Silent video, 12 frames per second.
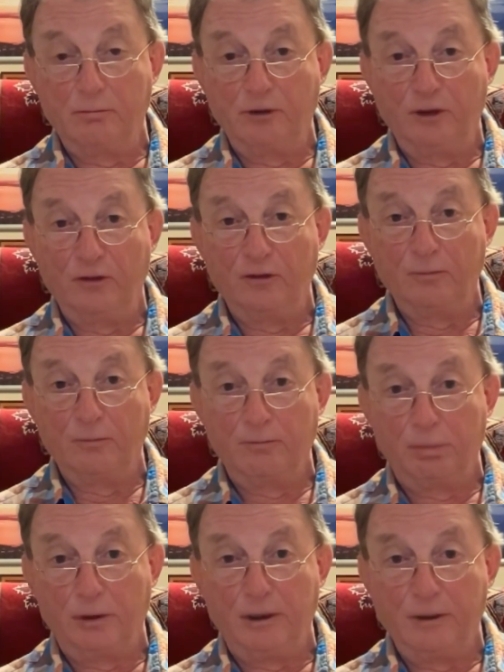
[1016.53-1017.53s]
decent
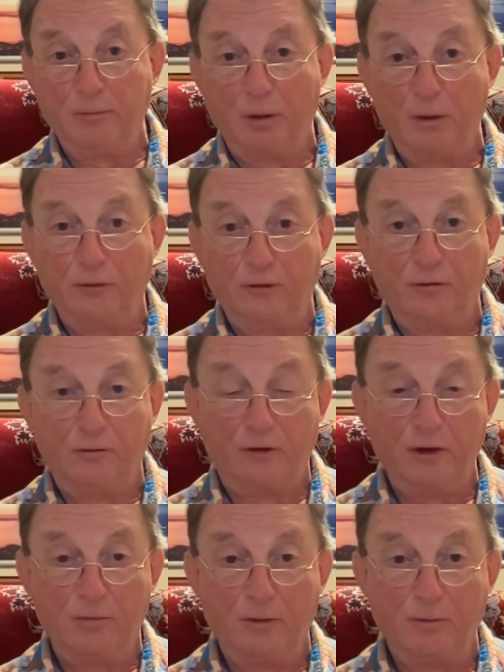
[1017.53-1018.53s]
pre and post
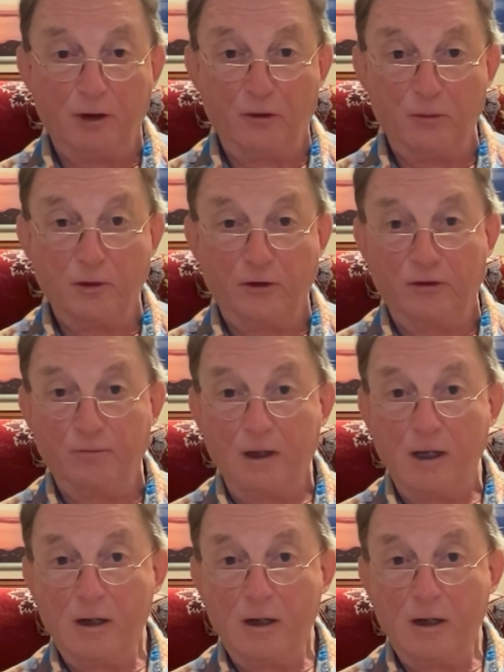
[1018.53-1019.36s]
treatment measurements